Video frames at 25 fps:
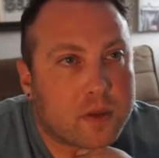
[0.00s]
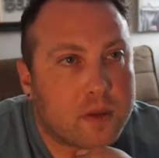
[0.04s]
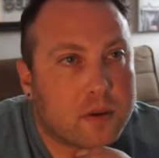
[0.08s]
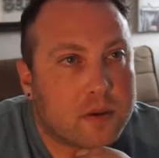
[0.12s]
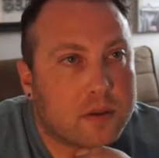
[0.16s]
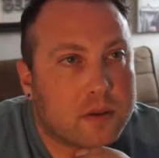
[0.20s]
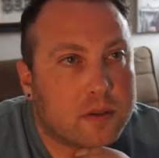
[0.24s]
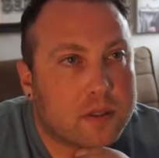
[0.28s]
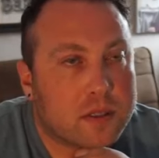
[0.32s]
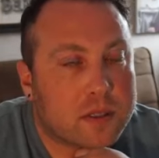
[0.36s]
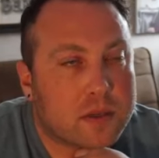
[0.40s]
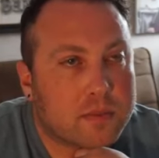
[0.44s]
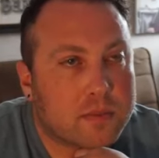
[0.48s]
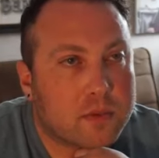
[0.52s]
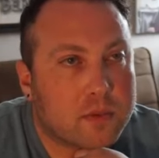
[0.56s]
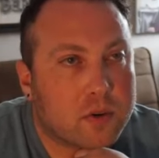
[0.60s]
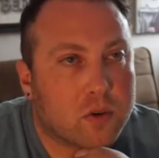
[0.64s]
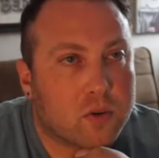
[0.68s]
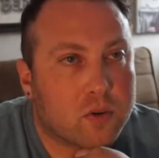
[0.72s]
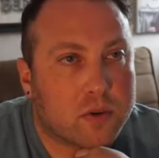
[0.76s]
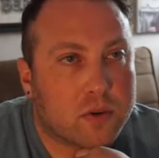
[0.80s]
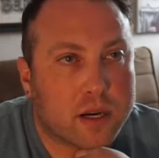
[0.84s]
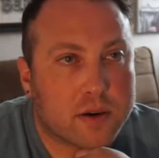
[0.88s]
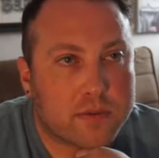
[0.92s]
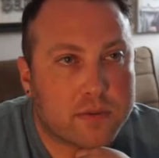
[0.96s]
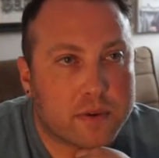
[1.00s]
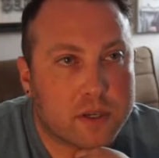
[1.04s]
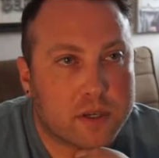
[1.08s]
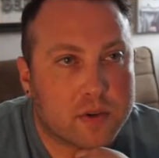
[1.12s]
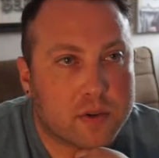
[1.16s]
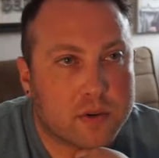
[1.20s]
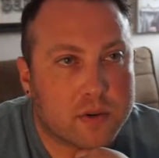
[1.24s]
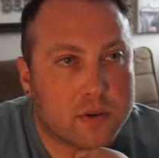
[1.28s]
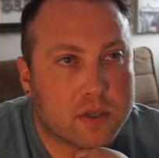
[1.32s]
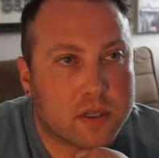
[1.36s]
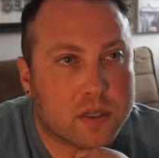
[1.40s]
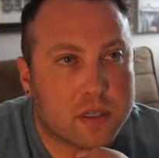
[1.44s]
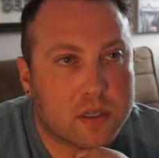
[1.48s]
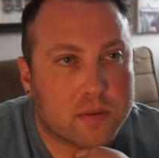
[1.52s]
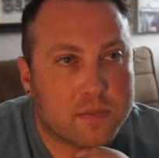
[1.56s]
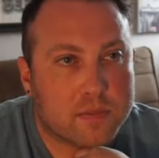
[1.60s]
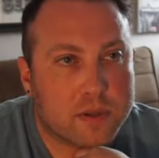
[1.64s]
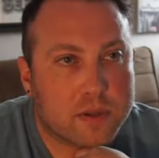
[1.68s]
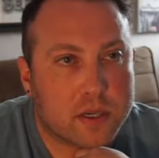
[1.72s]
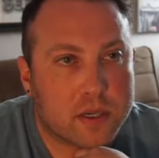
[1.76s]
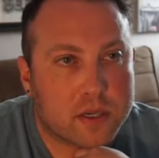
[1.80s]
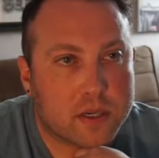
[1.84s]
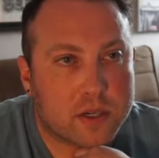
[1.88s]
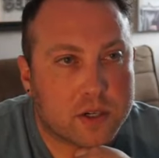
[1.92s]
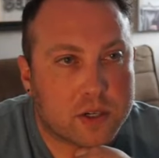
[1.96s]
Some great resources
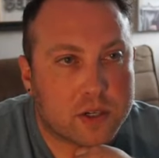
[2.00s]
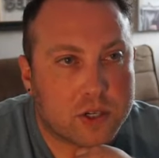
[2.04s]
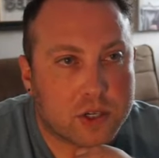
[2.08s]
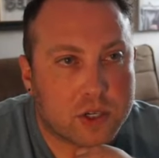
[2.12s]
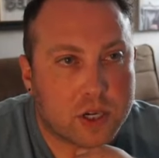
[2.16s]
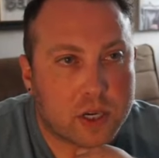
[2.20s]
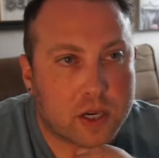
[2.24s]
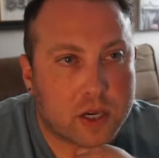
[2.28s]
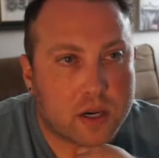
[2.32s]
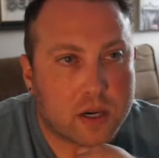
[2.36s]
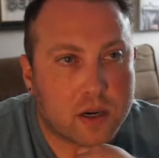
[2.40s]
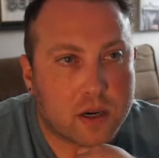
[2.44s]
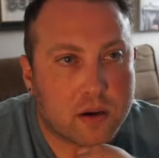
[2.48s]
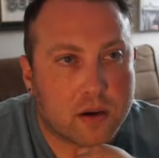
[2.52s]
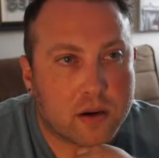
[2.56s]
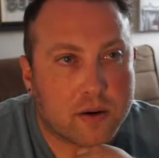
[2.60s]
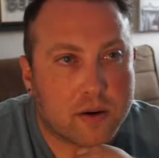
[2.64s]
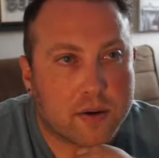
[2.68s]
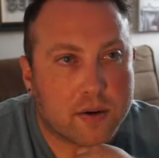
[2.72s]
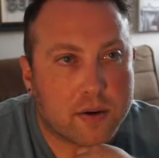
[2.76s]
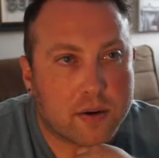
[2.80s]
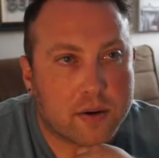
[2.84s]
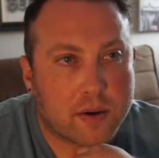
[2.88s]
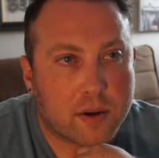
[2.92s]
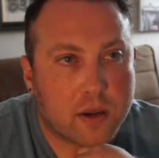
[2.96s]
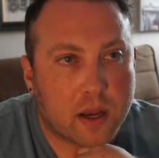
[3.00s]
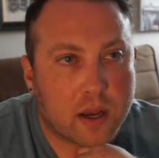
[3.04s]
being shared.